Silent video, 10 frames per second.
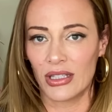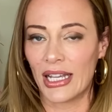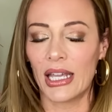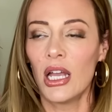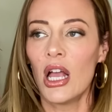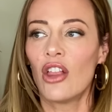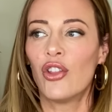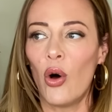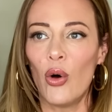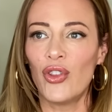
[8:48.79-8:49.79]
Like the
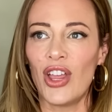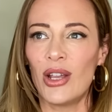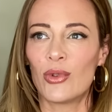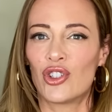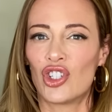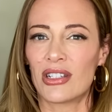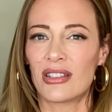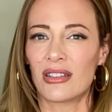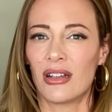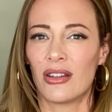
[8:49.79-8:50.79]
whole thing was
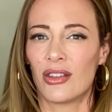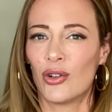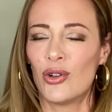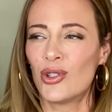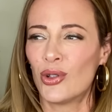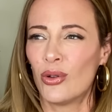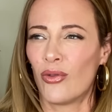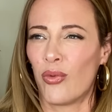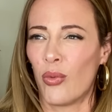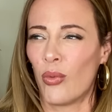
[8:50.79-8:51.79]
just the who's who
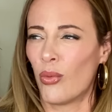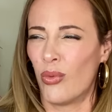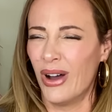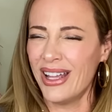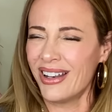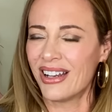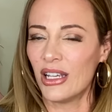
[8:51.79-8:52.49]
of what?